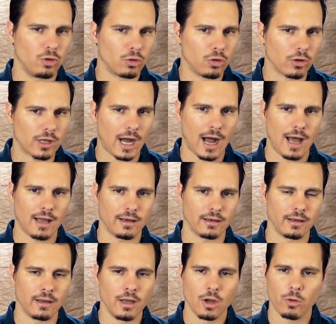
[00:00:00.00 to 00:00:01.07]

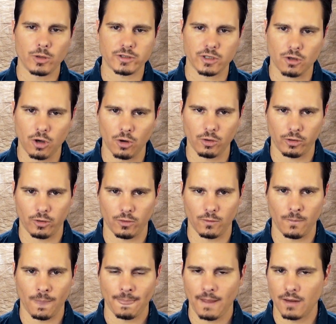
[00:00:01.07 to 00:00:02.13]
Kukulkan,
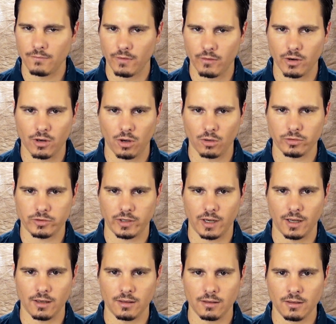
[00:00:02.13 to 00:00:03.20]
Quetzalcoatl, and
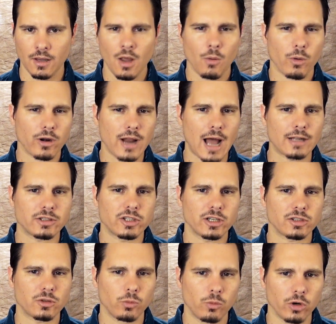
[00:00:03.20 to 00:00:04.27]
Viracocha were not
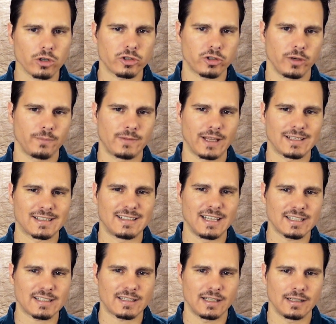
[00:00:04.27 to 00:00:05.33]
just worshipped as
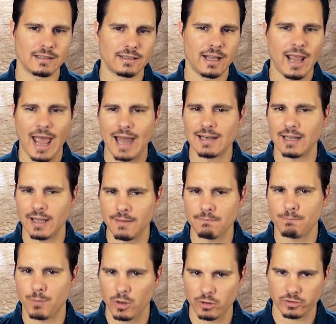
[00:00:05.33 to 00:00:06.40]
distant and
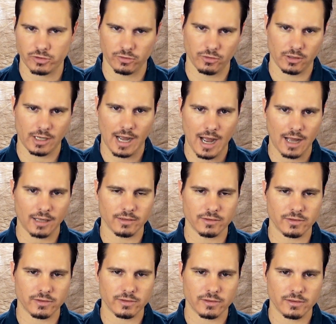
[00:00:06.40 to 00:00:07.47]
impersonal
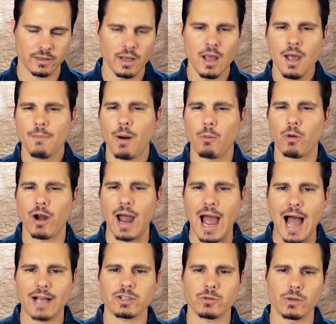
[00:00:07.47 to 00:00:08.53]
gods, but were
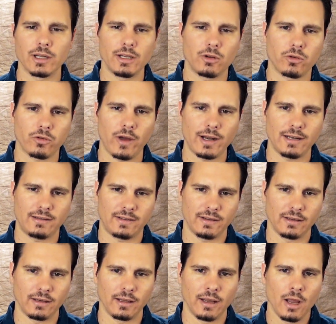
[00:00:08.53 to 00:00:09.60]
actually
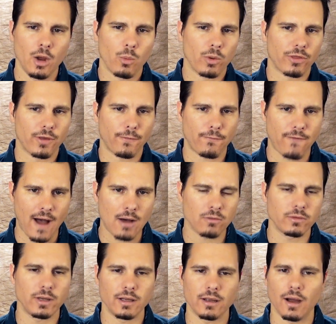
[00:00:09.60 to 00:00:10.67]
credited with the
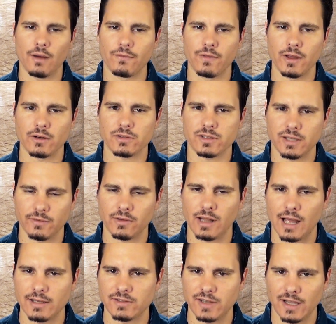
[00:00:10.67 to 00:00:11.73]
founding of their
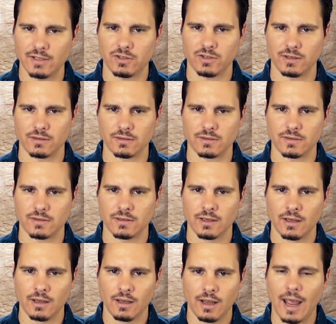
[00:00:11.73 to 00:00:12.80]
civilizations
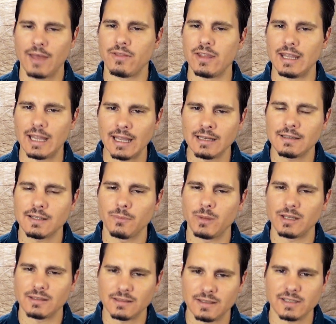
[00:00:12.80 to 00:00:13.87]
and the
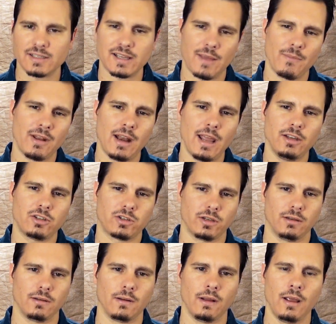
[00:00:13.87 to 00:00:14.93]
intimate
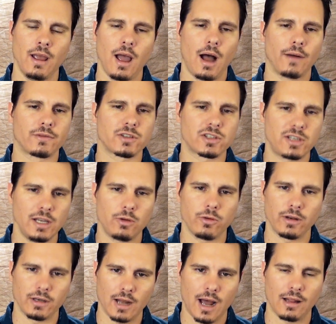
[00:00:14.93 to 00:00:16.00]
dissemination of
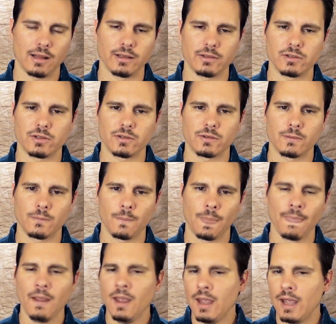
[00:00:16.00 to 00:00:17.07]
secret knowledge.
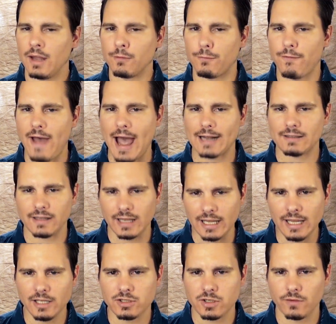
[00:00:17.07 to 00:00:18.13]
In fact,
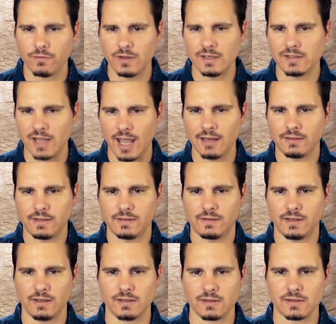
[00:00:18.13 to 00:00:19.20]
each of these
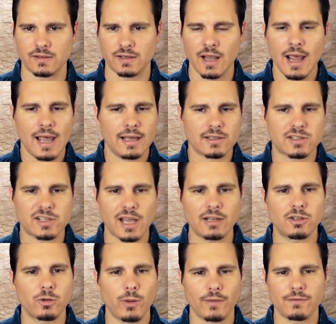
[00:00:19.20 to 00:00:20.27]
entities is said
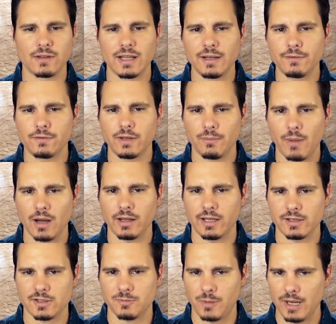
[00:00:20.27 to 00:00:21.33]
to have lived among
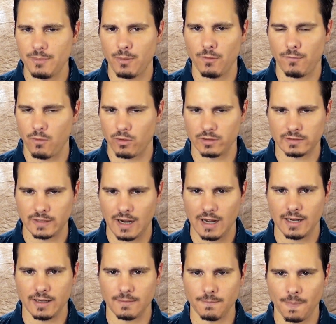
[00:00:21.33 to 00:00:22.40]
his people for a
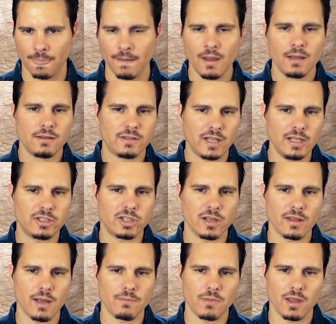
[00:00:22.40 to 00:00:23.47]
time, teaching
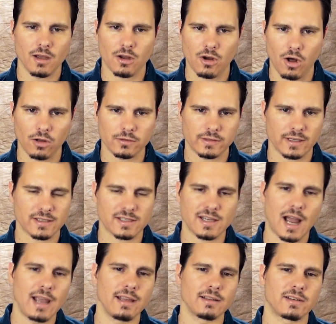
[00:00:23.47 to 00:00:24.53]
them the occultic
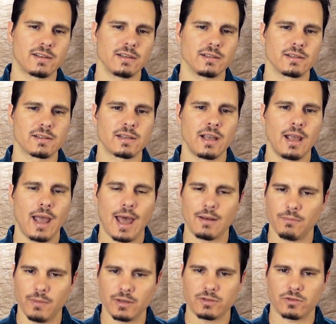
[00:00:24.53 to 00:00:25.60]
sciences
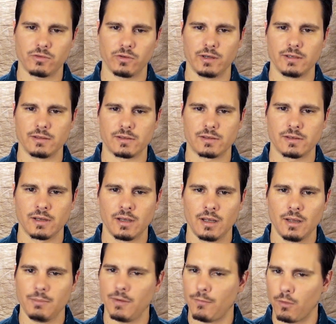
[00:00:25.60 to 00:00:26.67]
and mysteries,
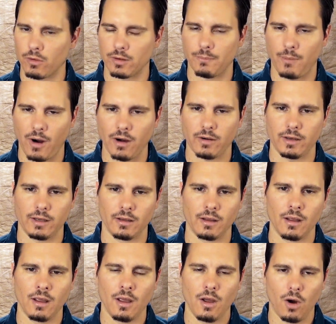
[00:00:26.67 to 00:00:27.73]
before departing
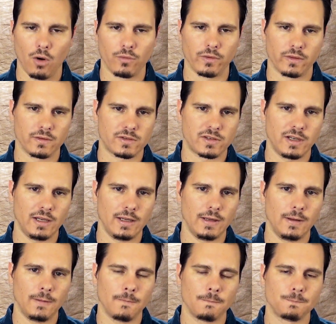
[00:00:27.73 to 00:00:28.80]
over the
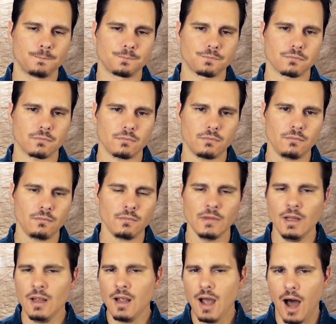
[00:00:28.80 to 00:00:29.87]
sea.
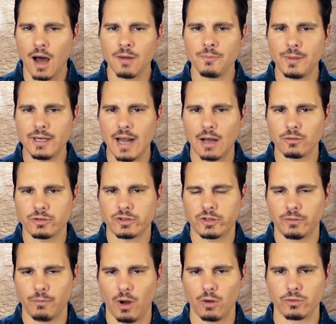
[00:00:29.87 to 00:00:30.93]
Unbeknownst
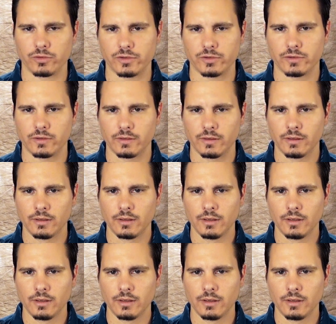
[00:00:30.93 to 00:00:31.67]
to most,